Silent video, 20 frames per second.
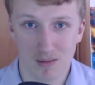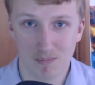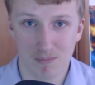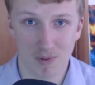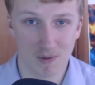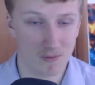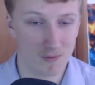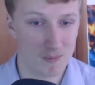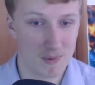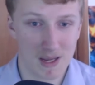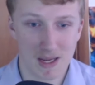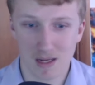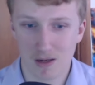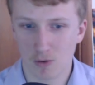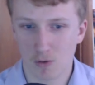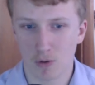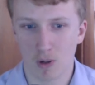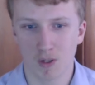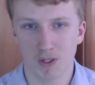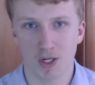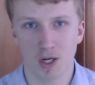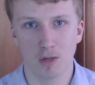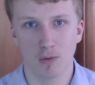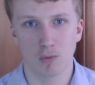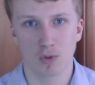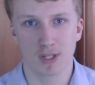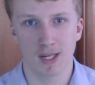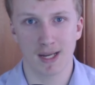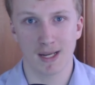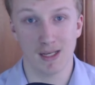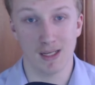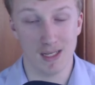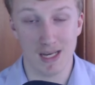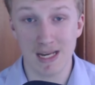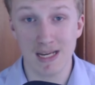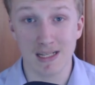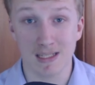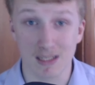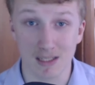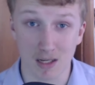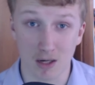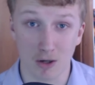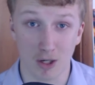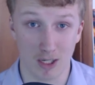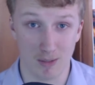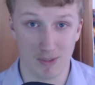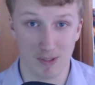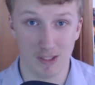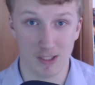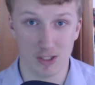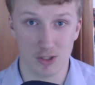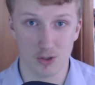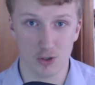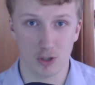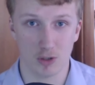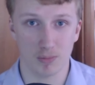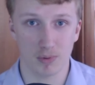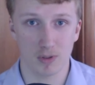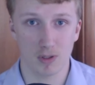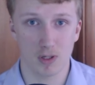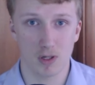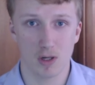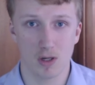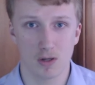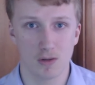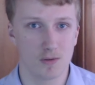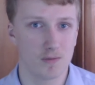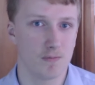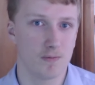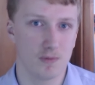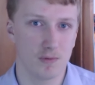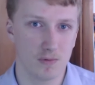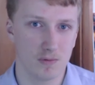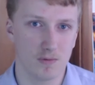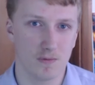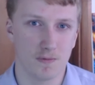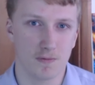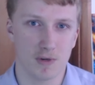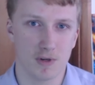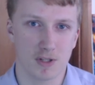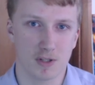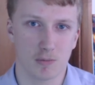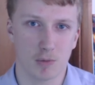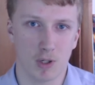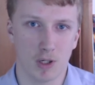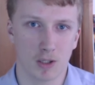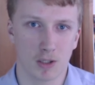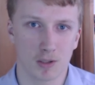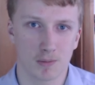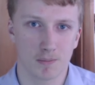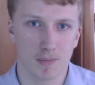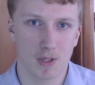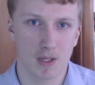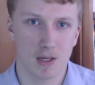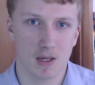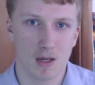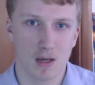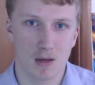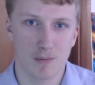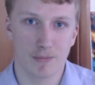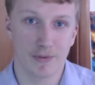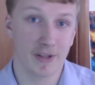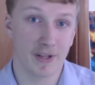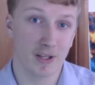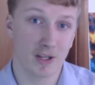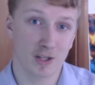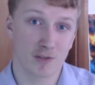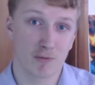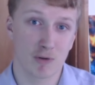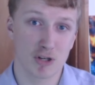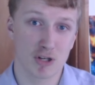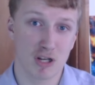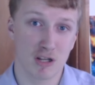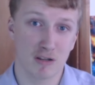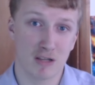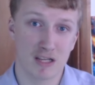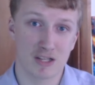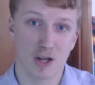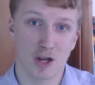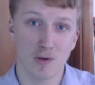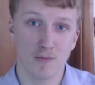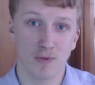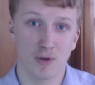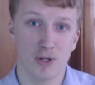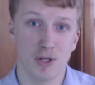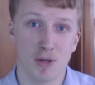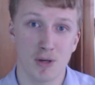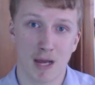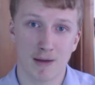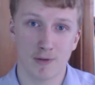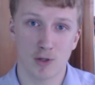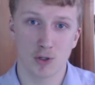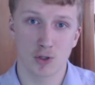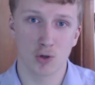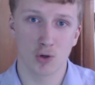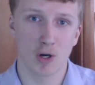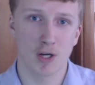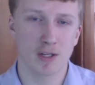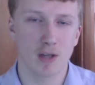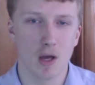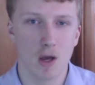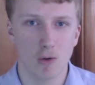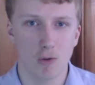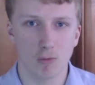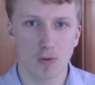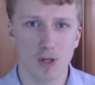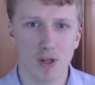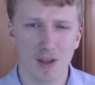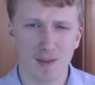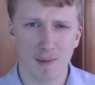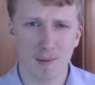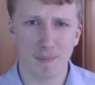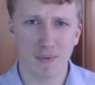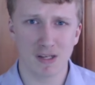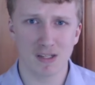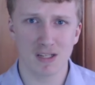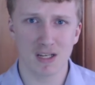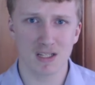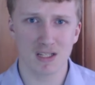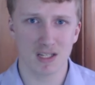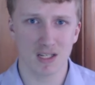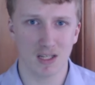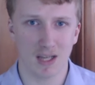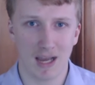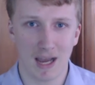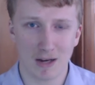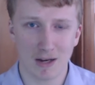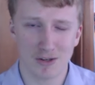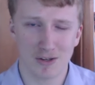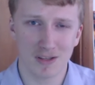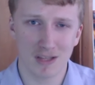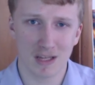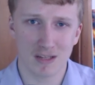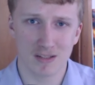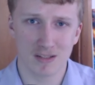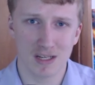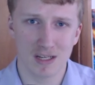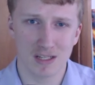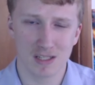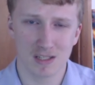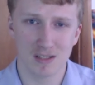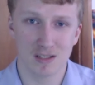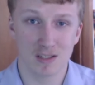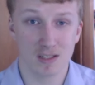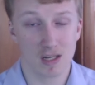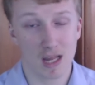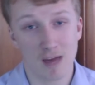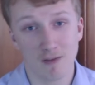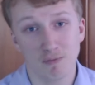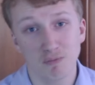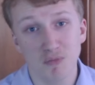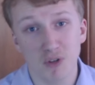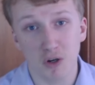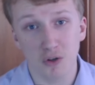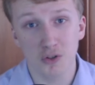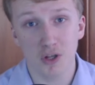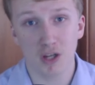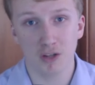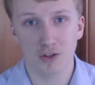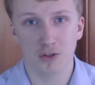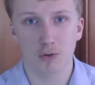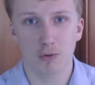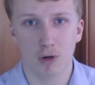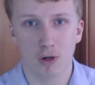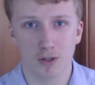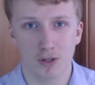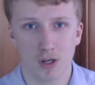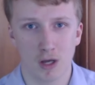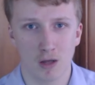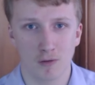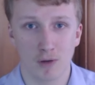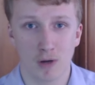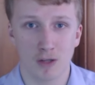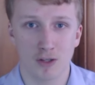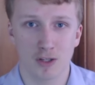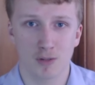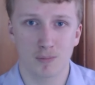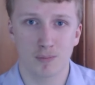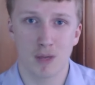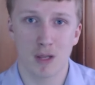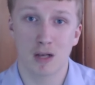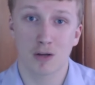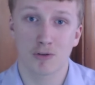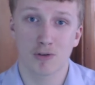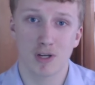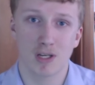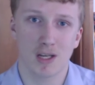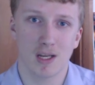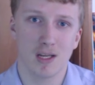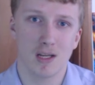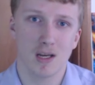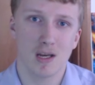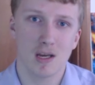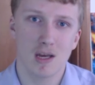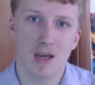But for me, Guardiola will take need time in this job for it to work. Thank you guys for watching nonetheless. Hopefully you have enjoyed. What do you think about Man City? How do you think their seasons have gone under Guard uh, under Pellegrini?